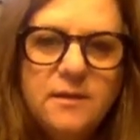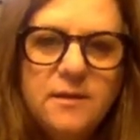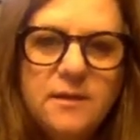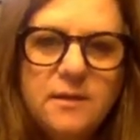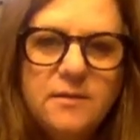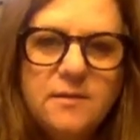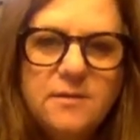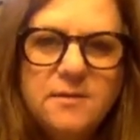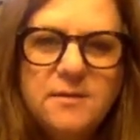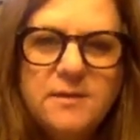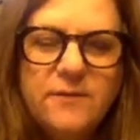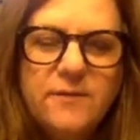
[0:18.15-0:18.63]

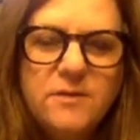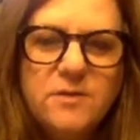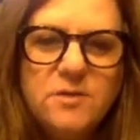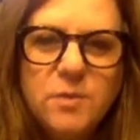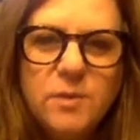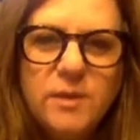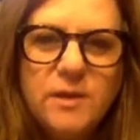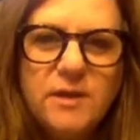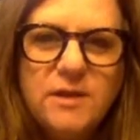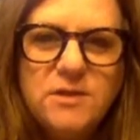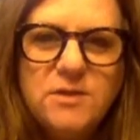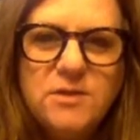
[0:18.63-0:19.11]

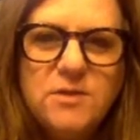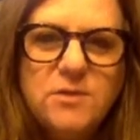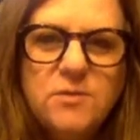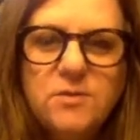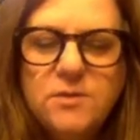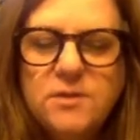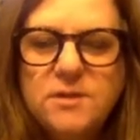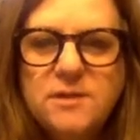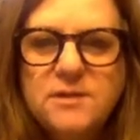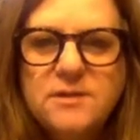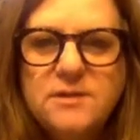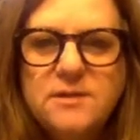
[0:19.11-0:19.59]

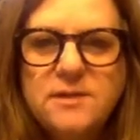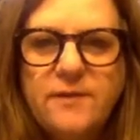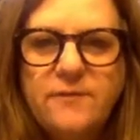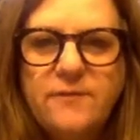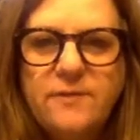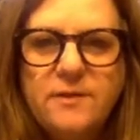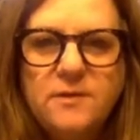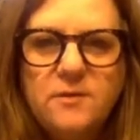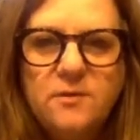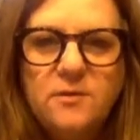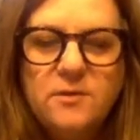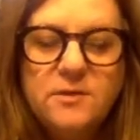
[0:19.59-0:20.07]
722 to
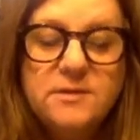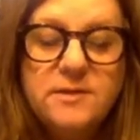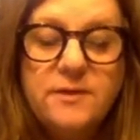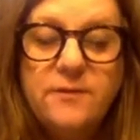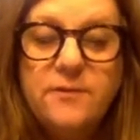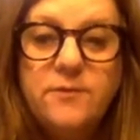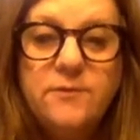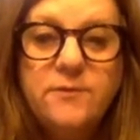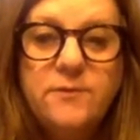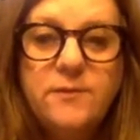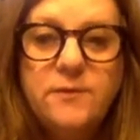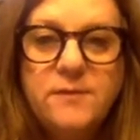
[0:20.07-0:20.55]
7 or
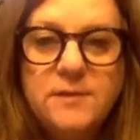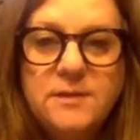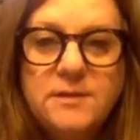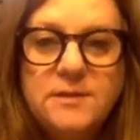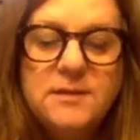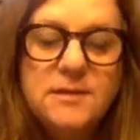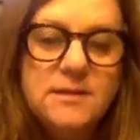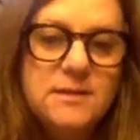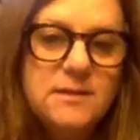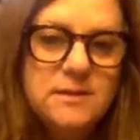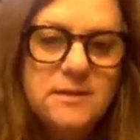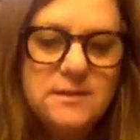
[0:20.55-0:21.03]

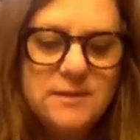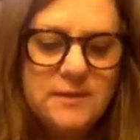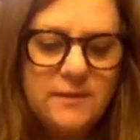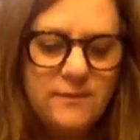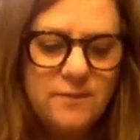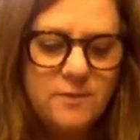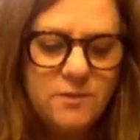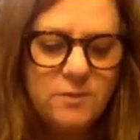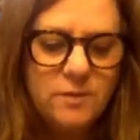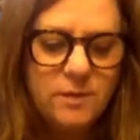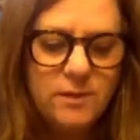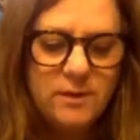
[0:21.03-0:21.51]
756 to
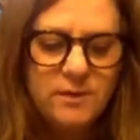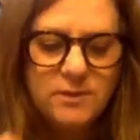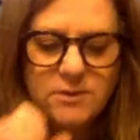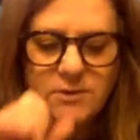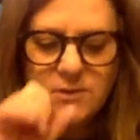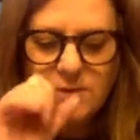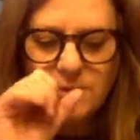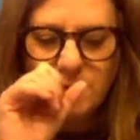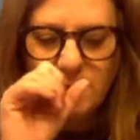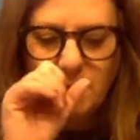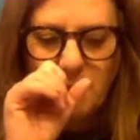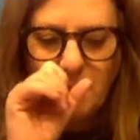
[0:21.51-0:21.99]

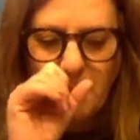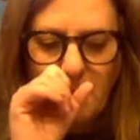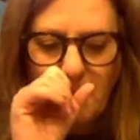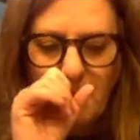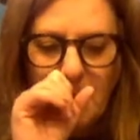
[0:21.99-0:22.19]
722.